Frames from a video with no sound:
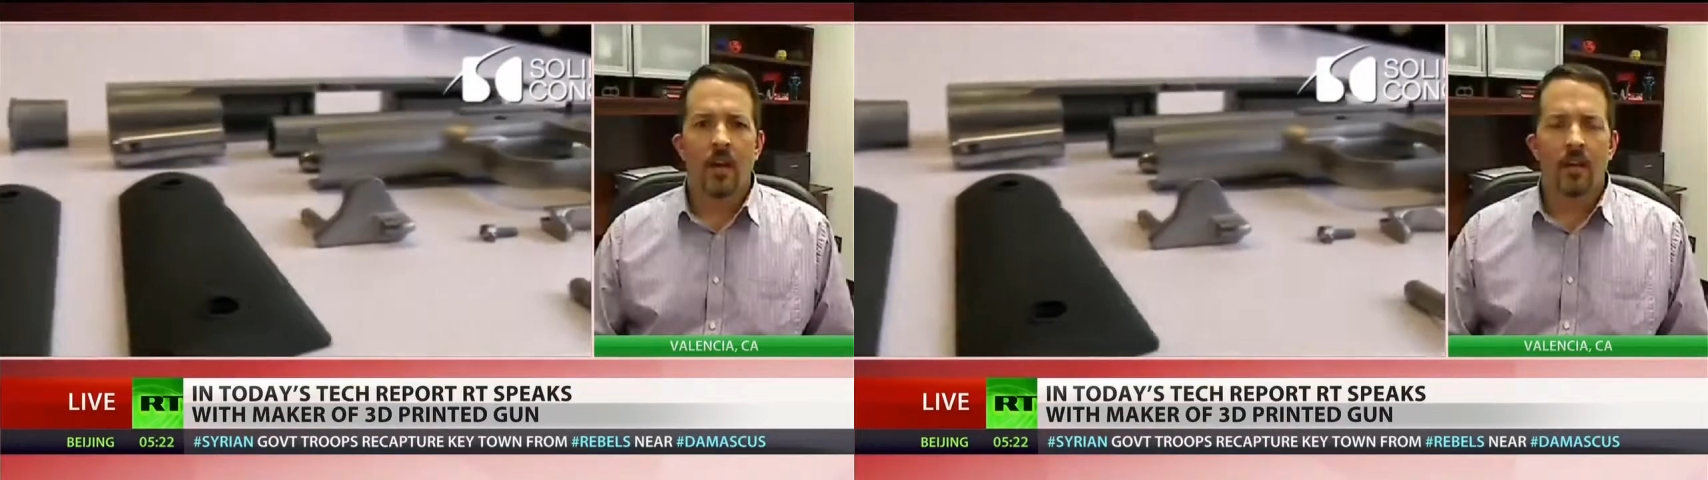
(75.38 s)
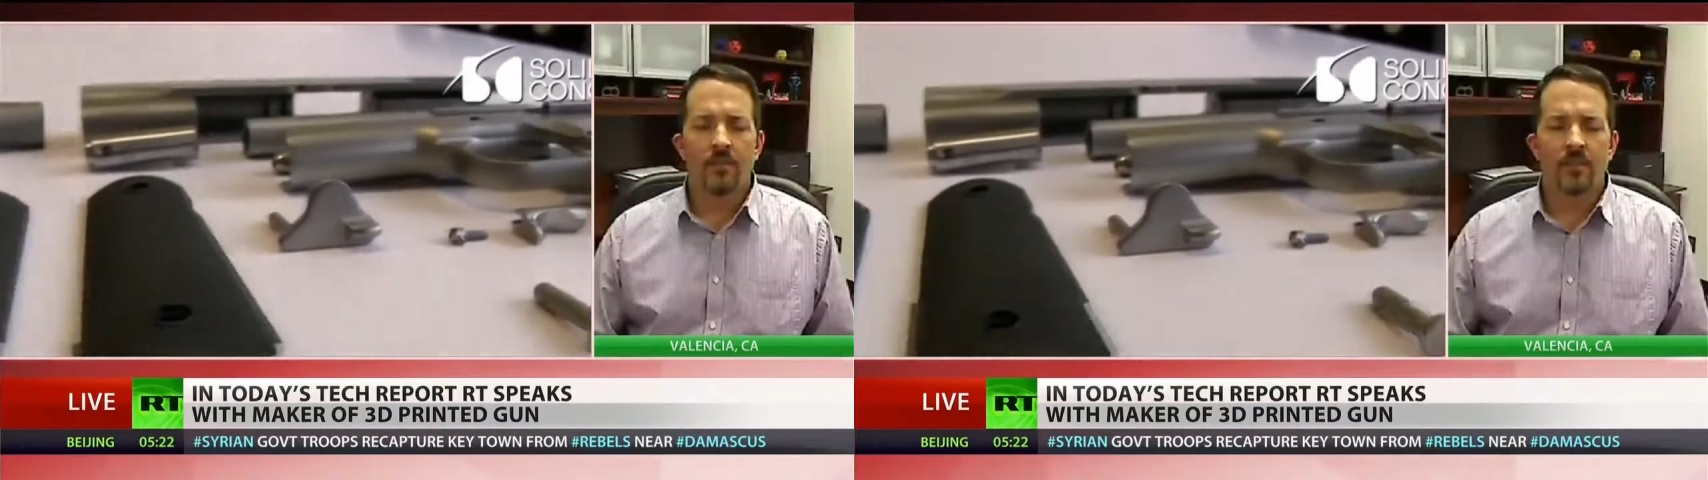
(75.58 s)

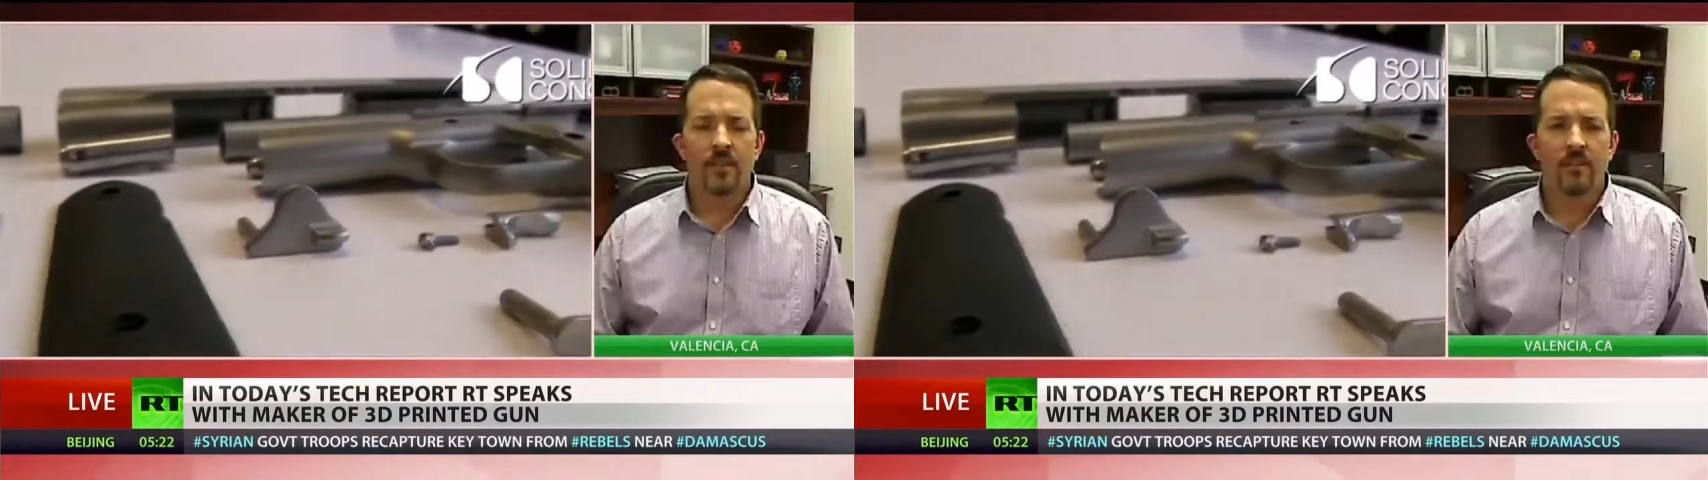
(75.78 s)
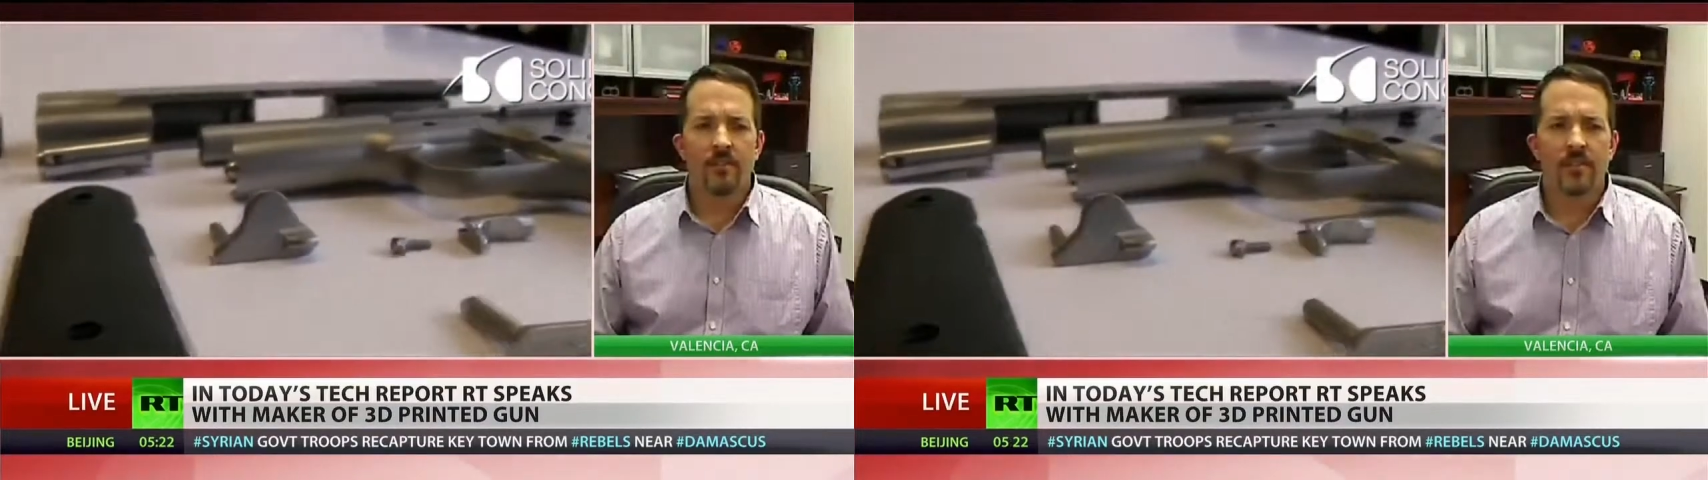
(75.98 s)

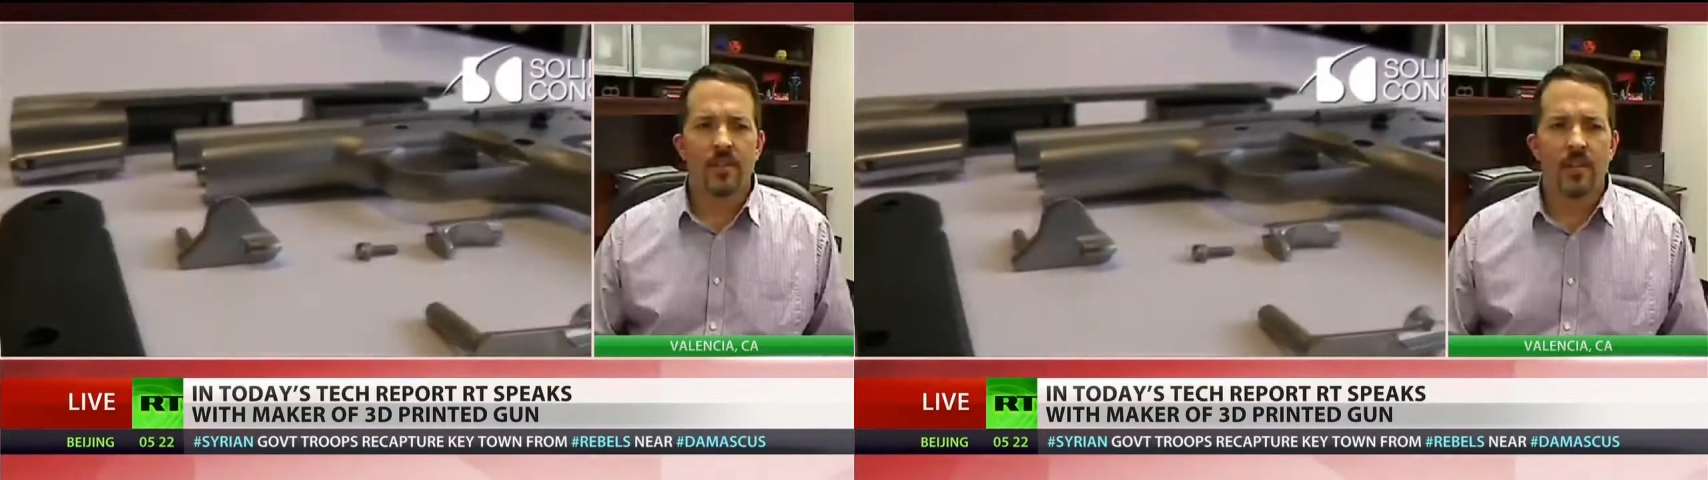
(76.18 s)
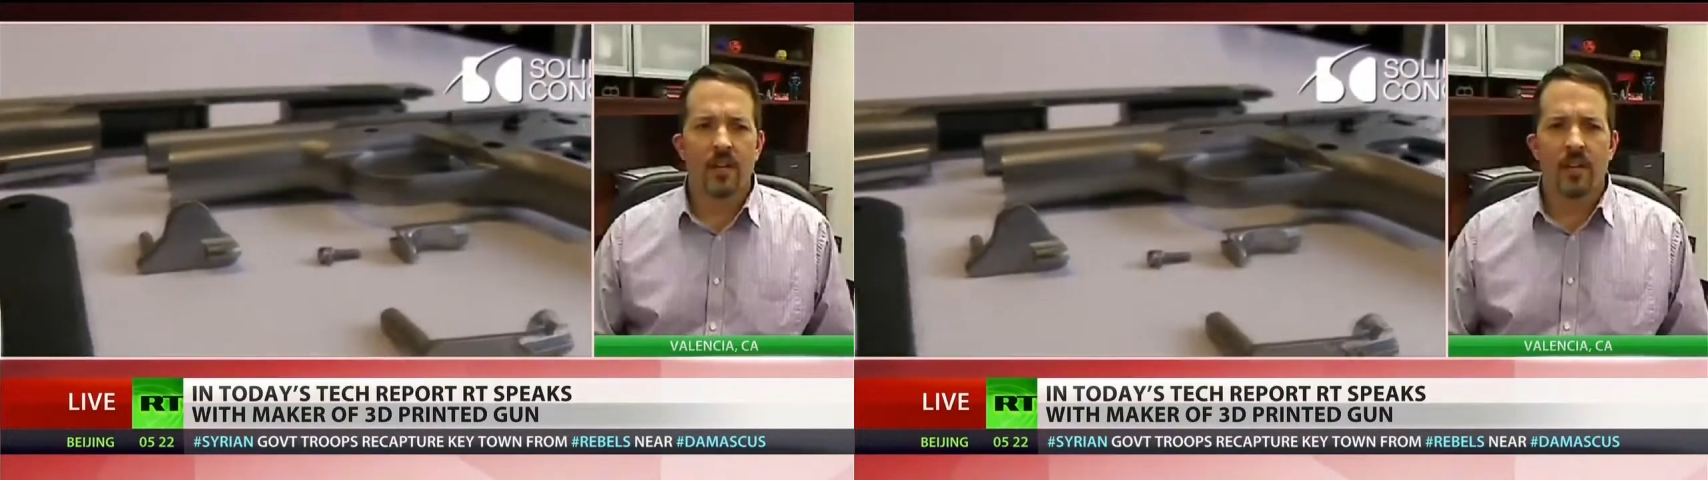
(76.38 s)

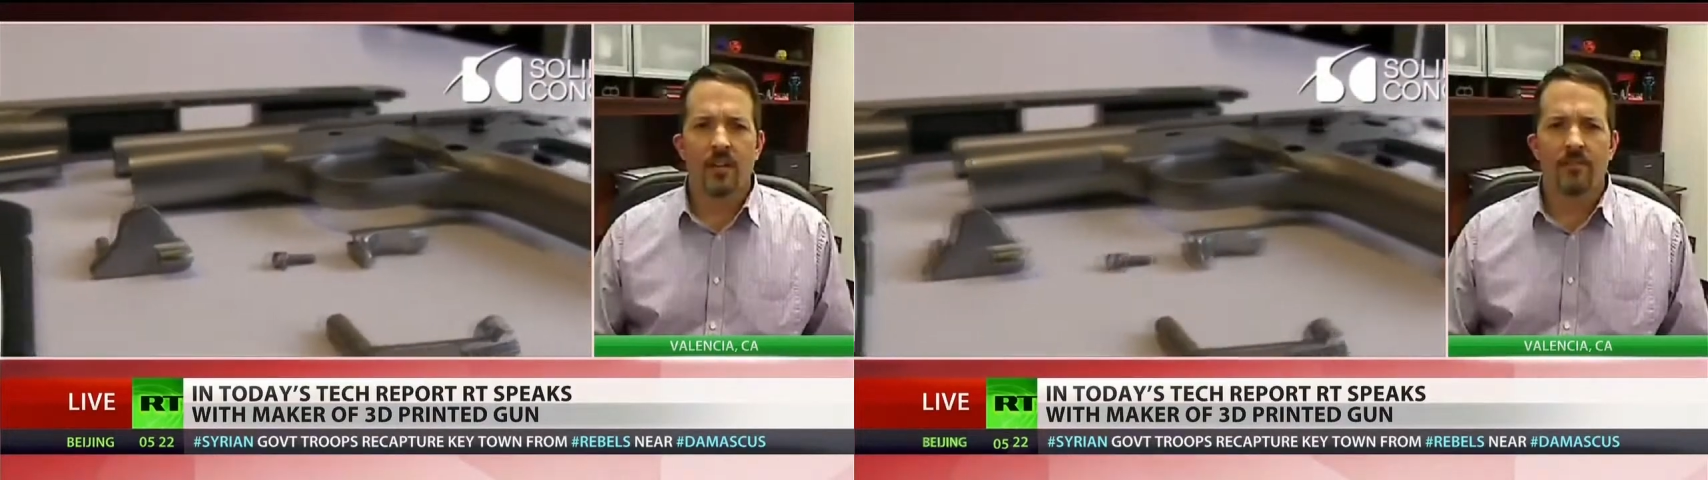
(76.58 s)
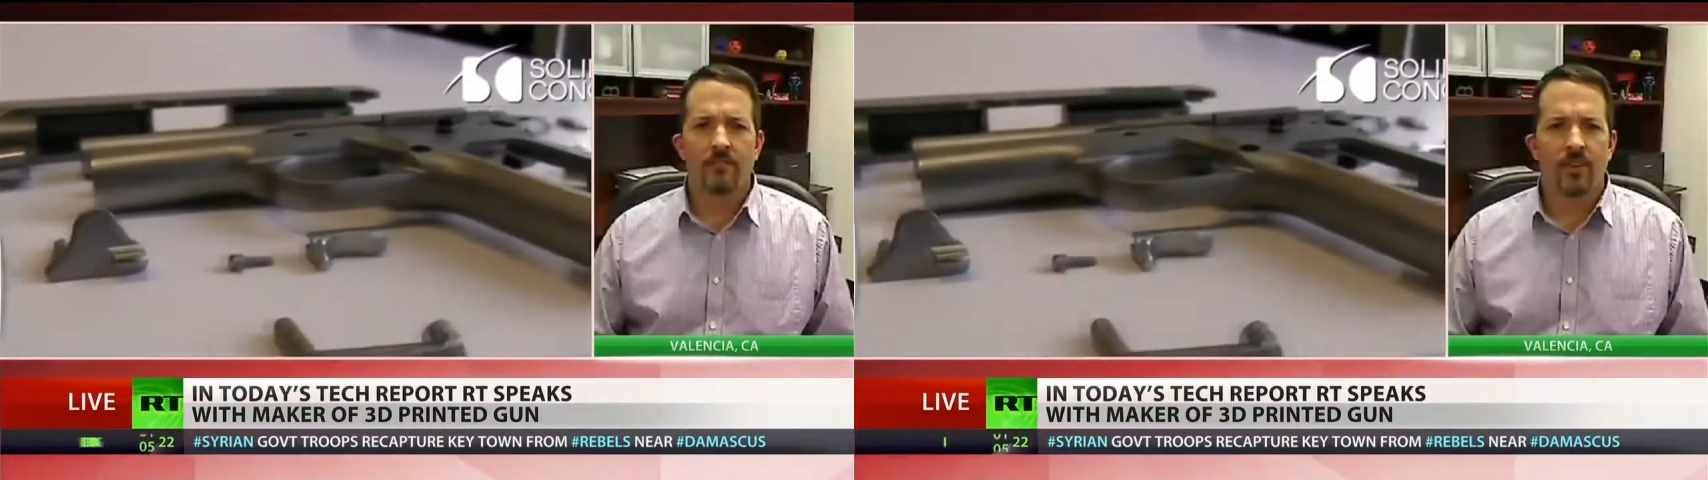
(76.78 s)

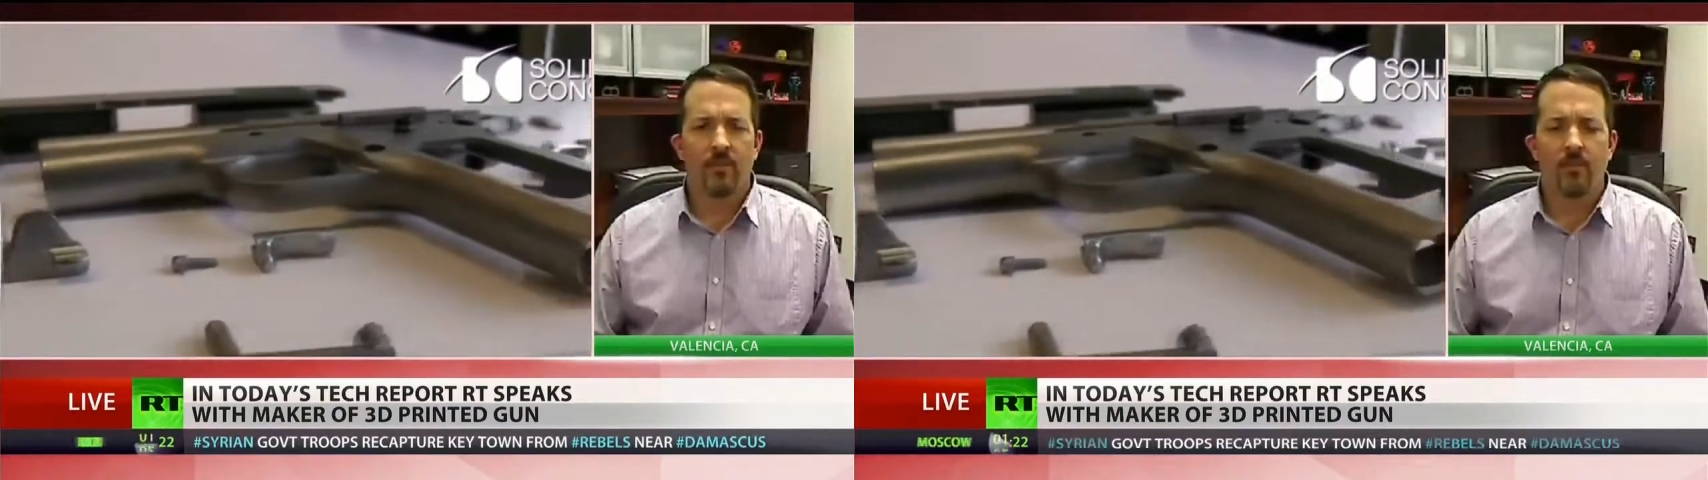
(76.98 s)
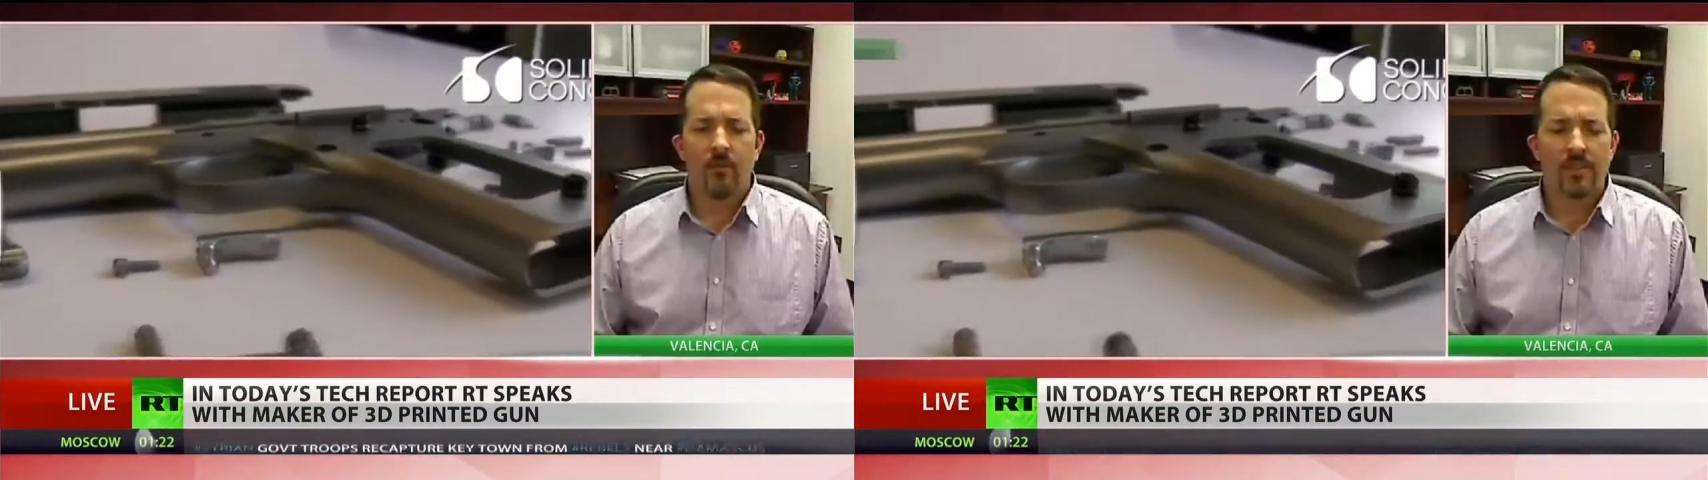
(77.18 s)
It